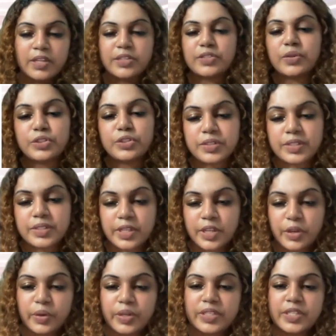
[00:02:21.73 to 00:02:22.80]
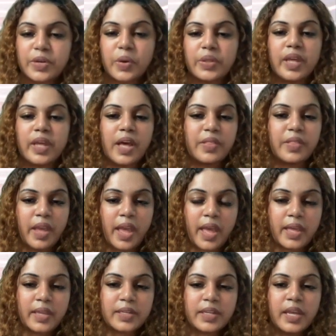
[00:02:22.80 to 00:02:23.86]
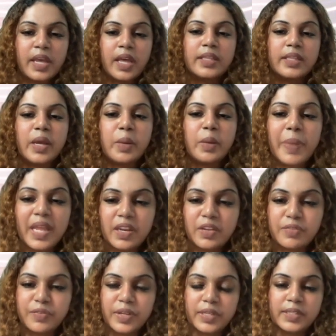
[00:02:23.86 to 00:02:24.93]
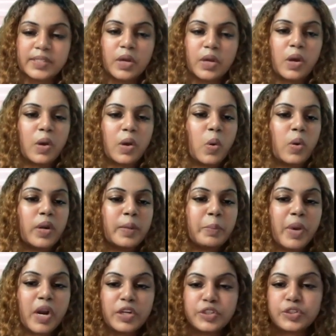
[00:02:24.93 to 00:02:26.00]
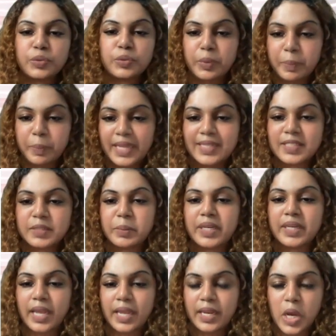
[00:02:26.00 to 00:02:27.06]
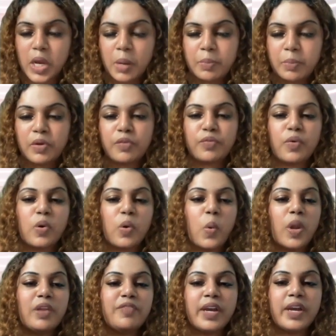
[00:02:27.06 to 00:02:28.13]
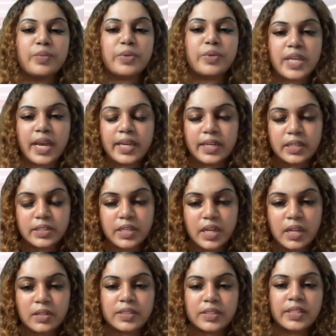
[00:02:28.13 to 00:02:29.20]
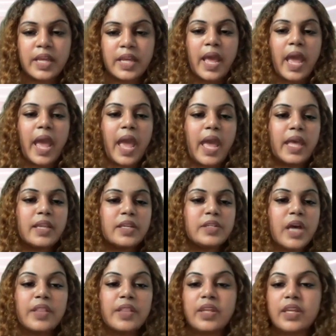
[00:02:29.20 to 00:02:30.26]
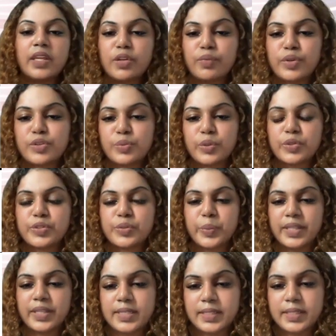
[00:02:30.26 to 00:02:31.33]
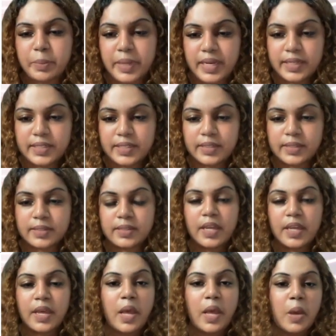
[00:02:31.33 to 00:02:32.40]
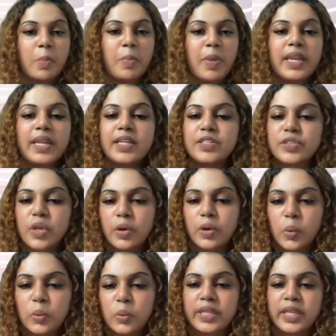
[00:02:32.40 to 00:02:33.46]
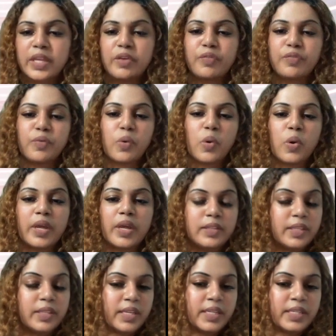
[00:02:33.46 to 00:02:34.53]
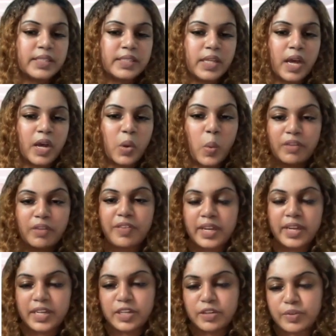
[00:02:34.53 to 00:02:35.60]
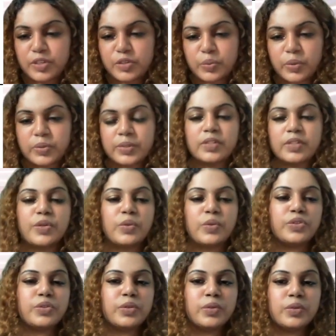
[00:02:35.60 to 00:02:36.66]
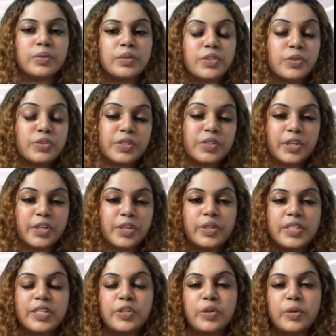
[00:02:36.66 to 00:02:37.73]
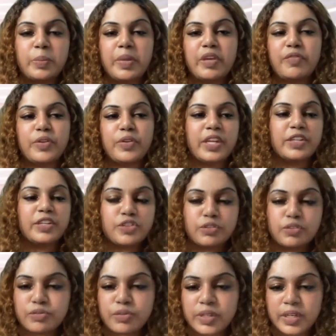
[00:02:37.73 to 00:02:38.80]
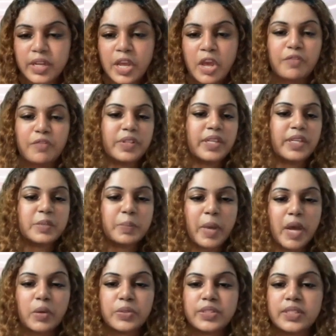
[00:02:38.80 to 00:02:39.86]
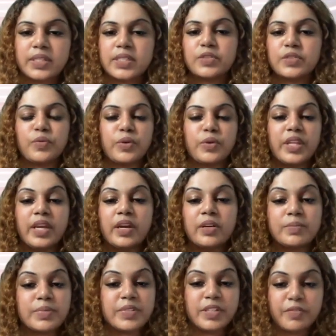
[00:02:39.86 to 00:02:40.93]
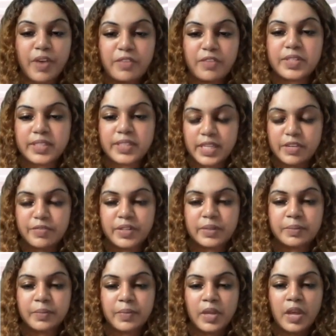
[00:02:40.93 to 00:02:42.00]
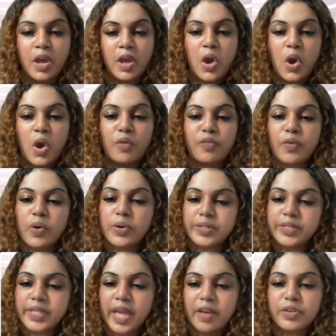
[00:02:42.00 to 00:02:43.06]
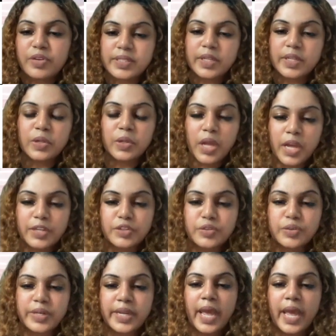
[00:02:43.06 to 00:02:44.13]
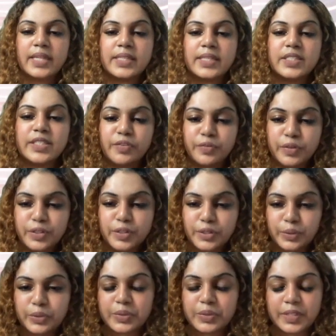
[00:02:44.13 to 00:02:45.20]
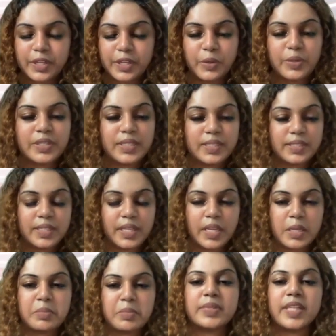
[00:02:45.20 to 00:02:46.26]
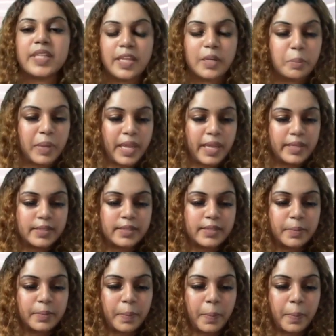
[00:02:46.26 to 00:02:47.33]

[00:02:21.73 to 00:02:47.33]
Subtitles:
Social Security, on the other hand, their benefits or a partial replacement income for qualified retired adults and other individuals with disabilities. But it's not only for these qualified individuals. Social Security could be for their children, for their spouses, for their survivors even. Of course, every single country has different social security schemes in place.